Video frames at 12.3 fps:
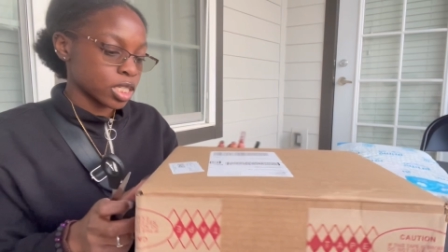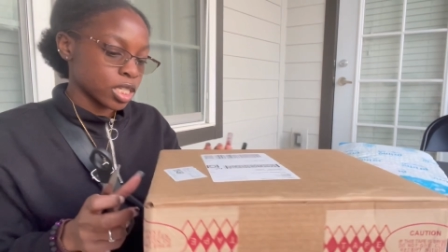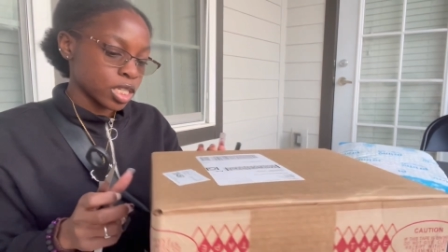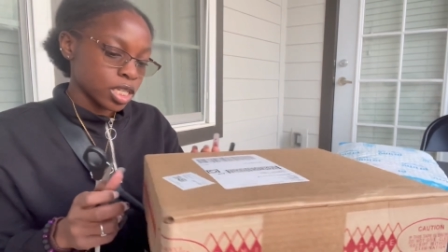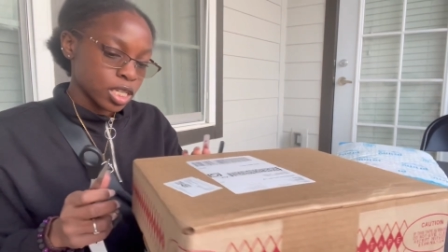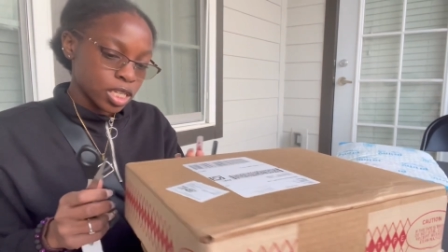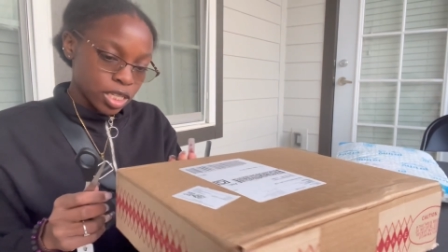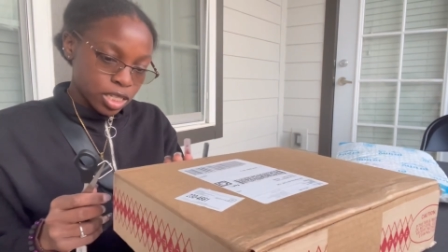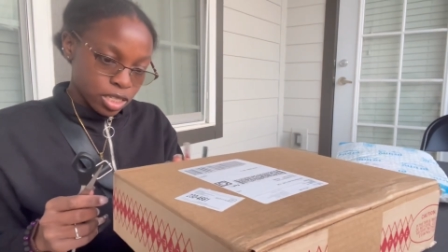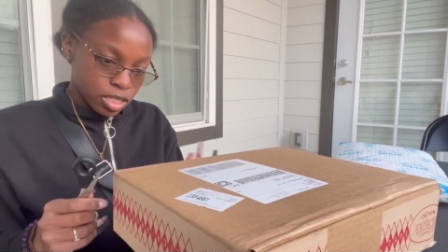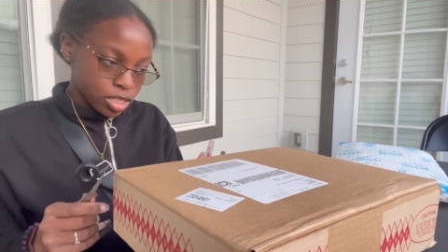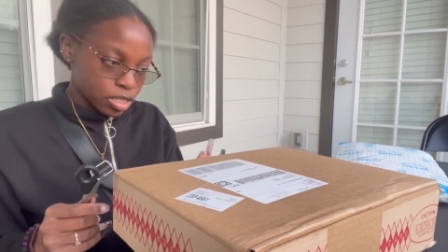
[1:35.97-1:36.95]

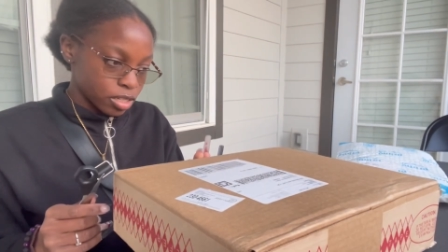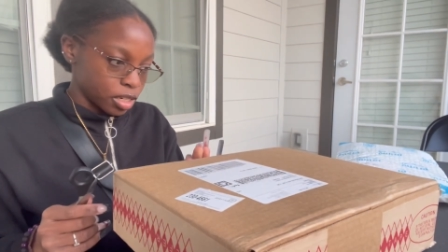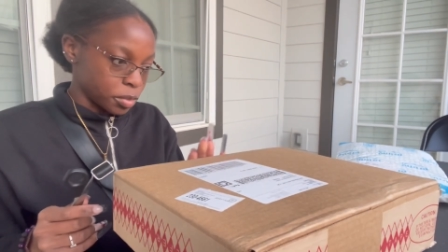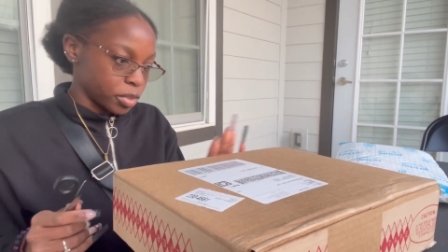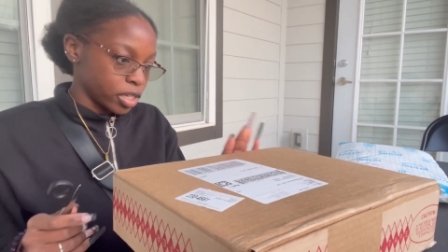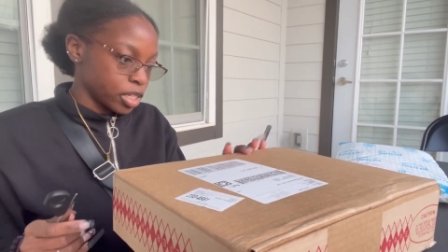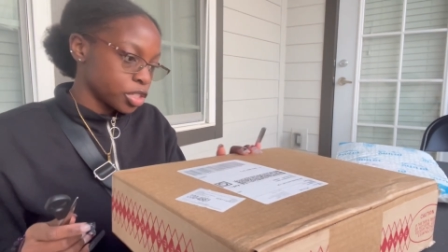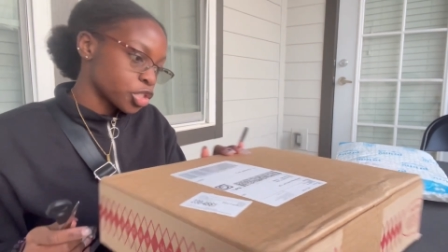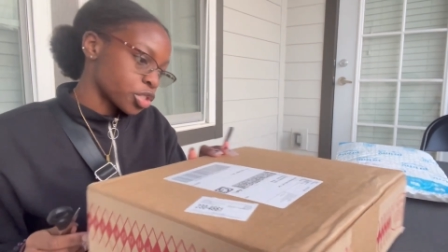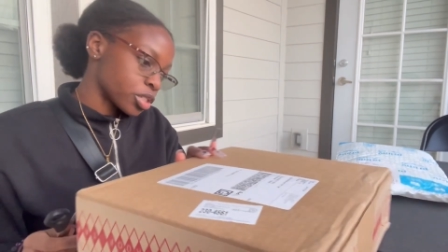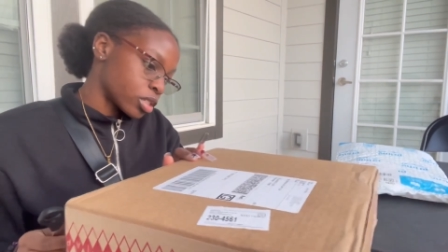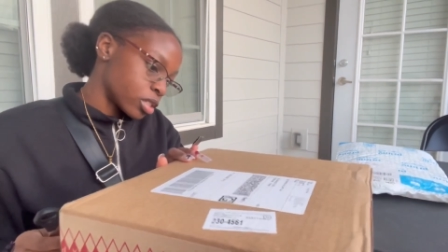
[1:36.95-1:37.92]
It's gonna be
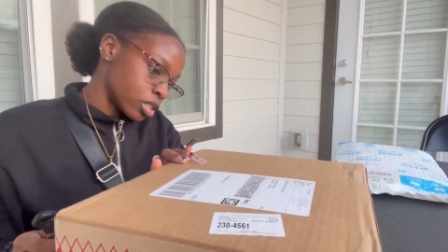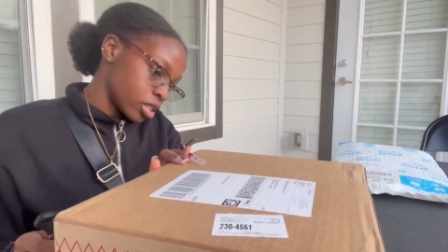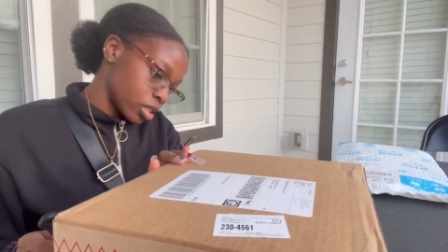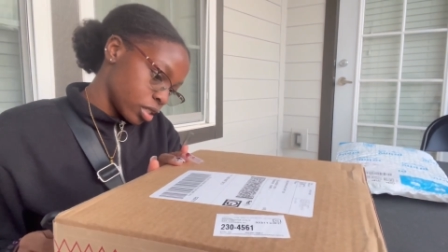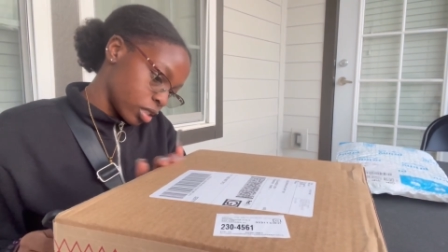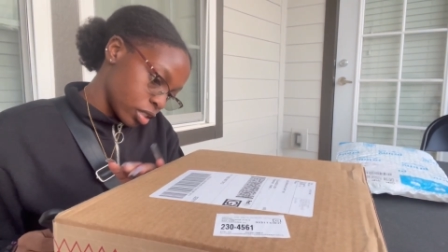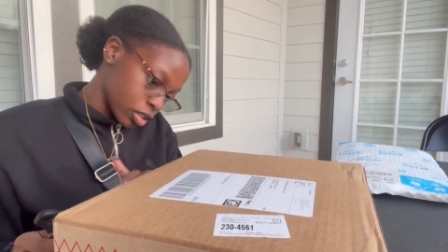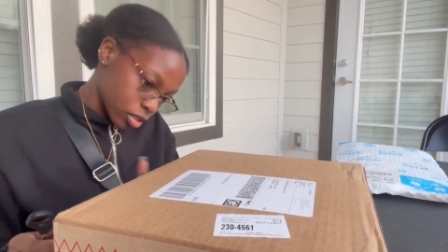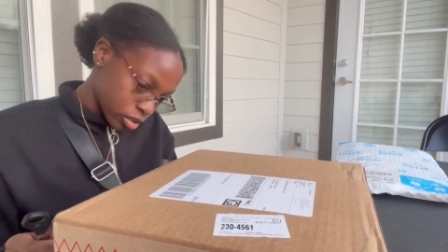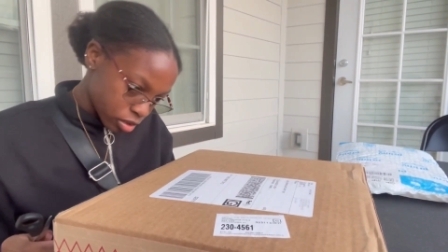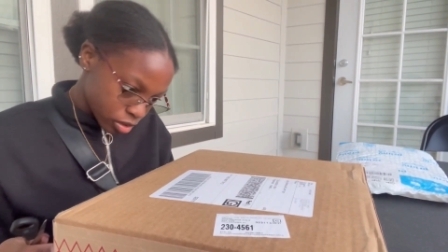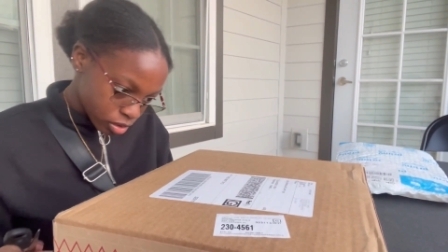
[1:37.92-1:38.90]

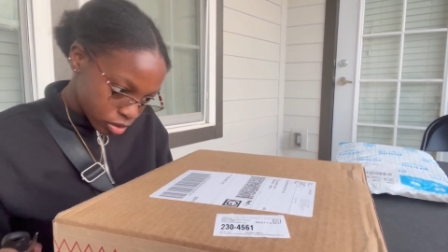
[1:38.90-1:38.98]
interesting.